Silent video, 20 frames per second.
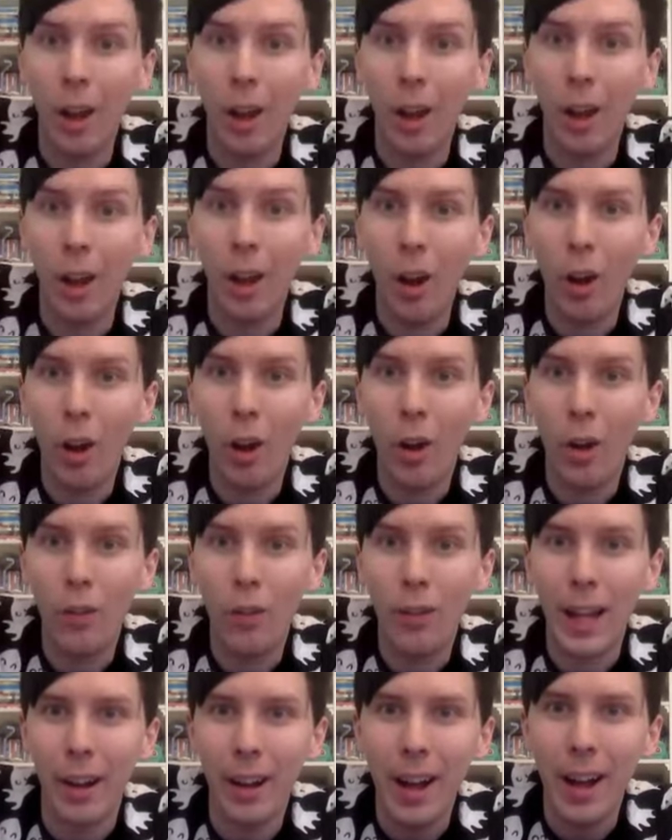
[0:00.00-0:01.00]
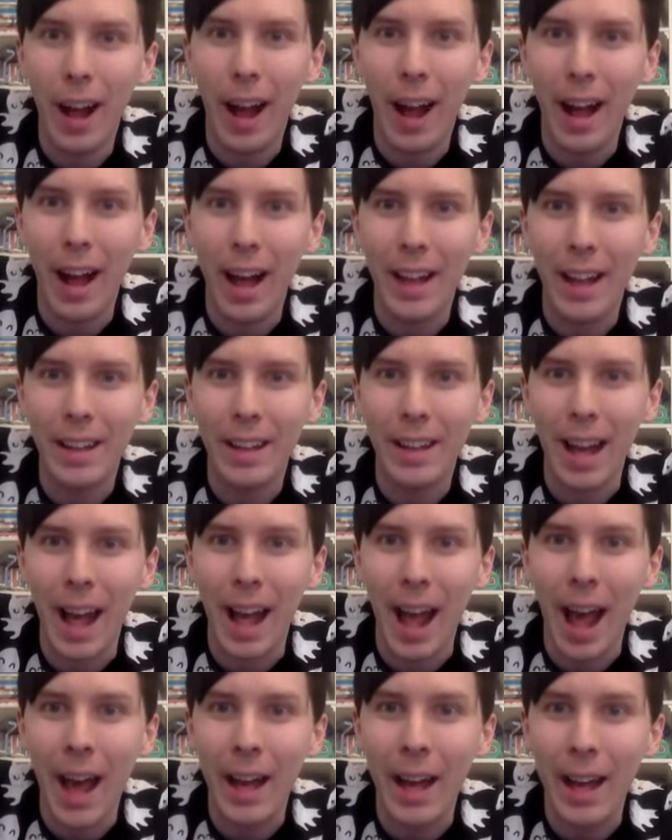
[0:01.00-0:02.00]
Hello, Valeria
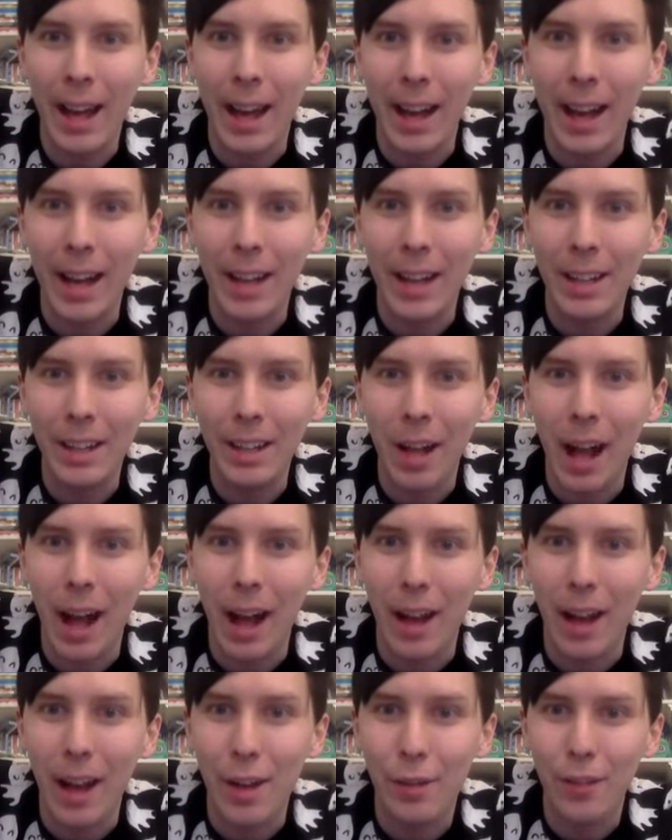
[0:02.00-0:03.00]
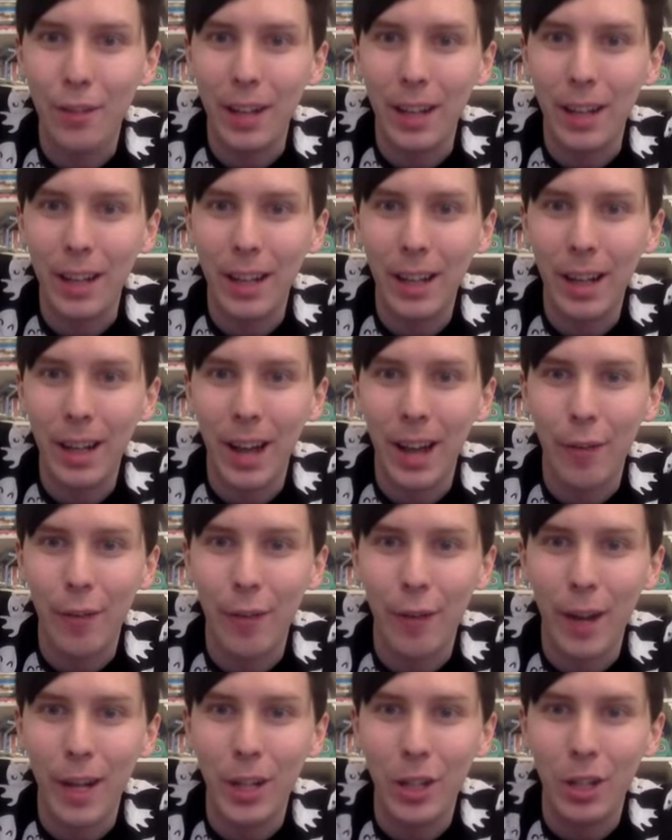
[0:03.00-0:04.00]
and Philly and
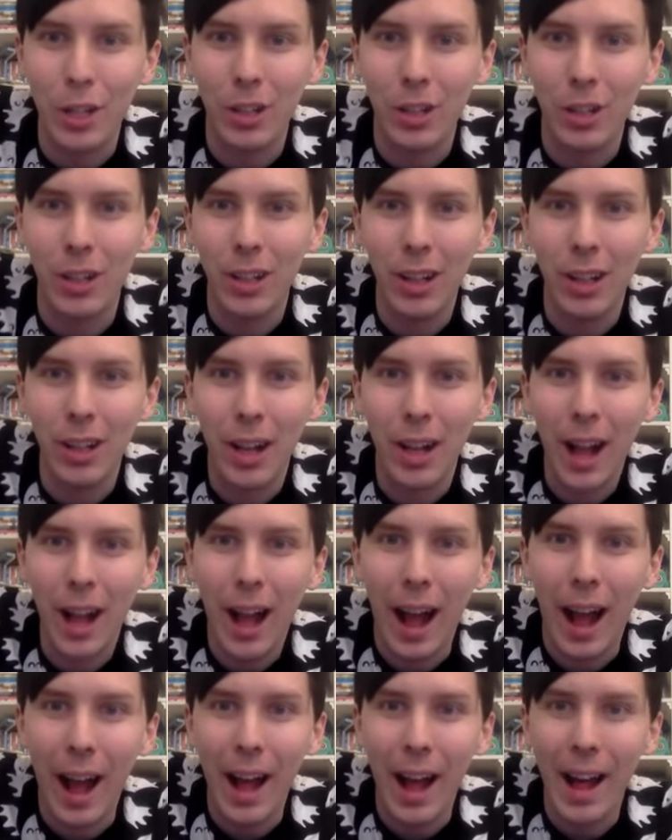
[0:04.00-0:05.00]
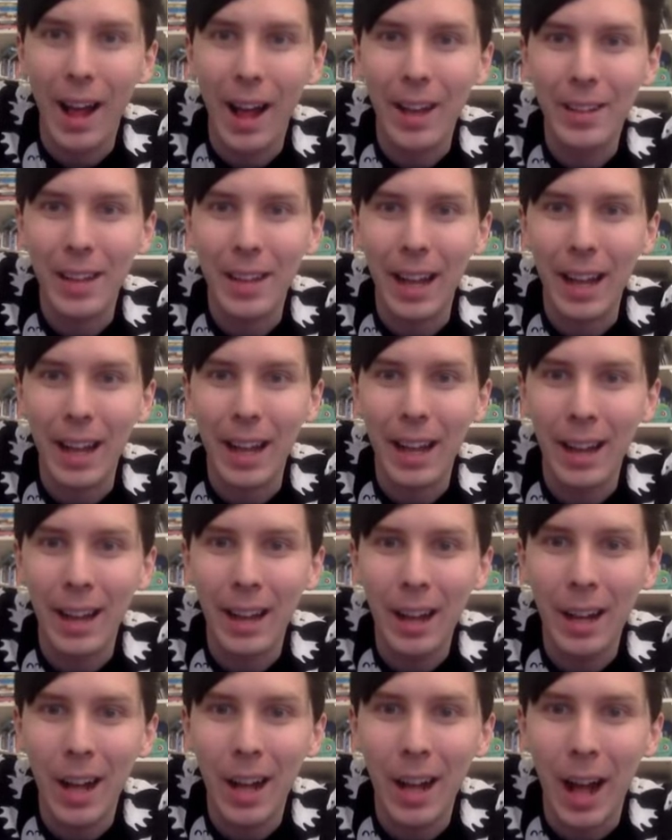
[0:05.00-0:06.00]
Rachel and
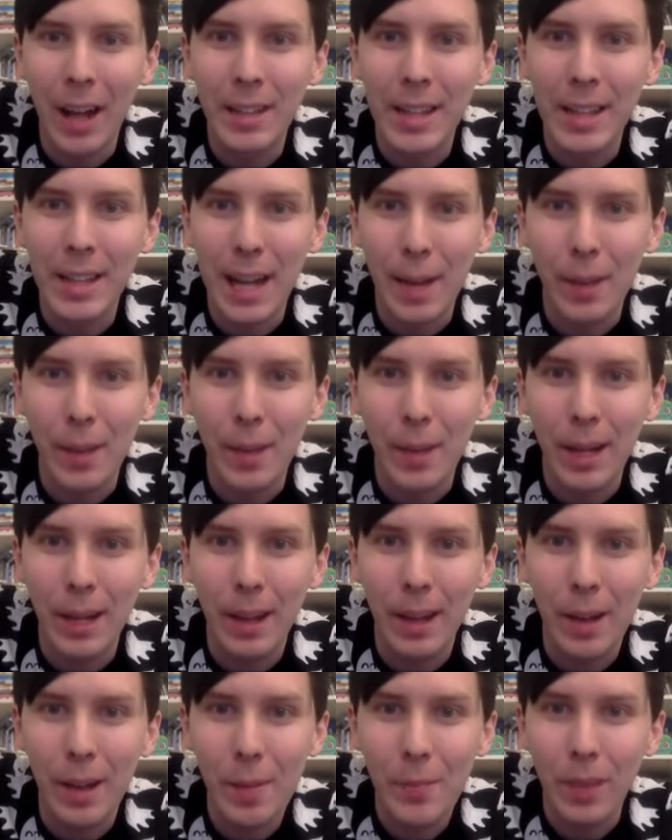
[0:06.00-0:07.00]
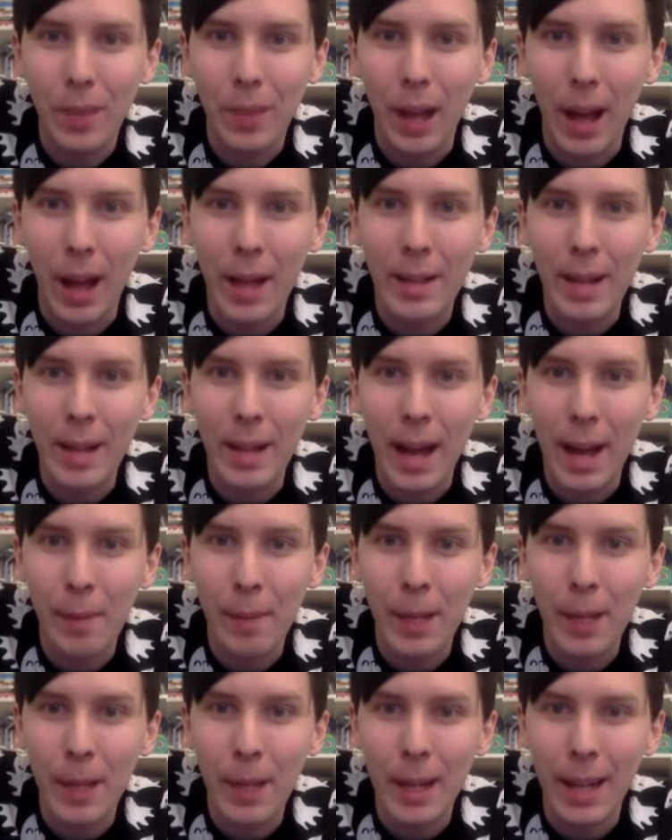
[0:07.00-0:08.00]
Illa and Tammy and
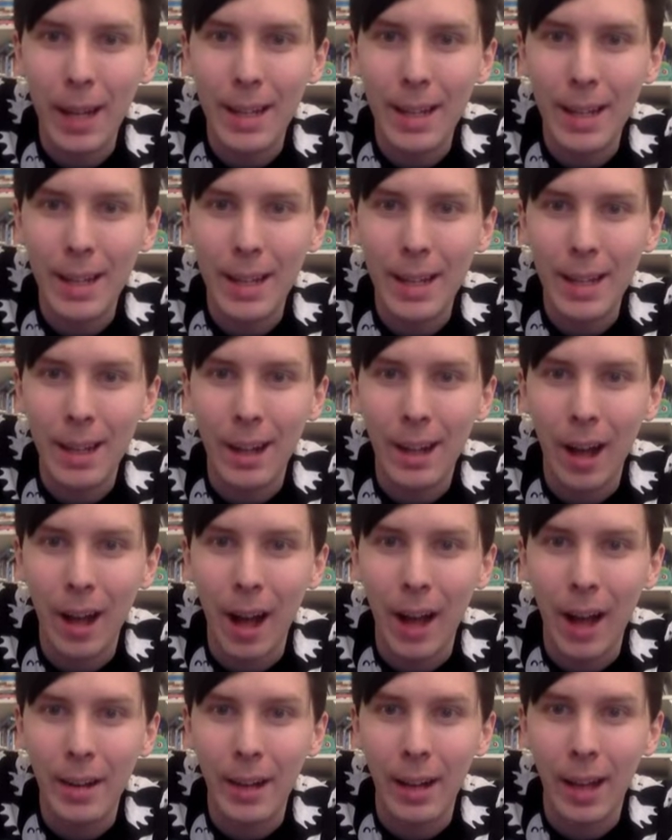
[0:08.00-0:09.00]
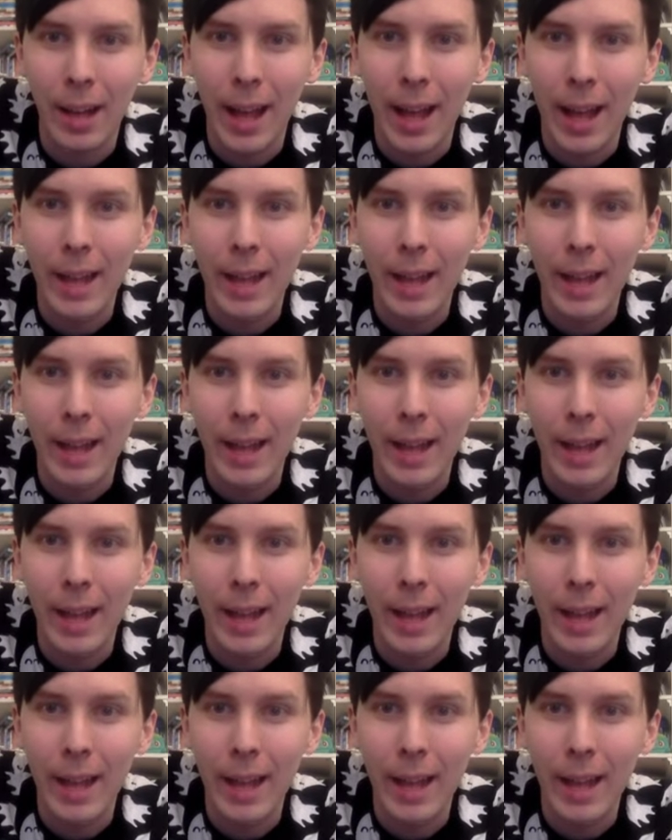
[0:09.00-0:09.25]
Abby and Nina and Elaine.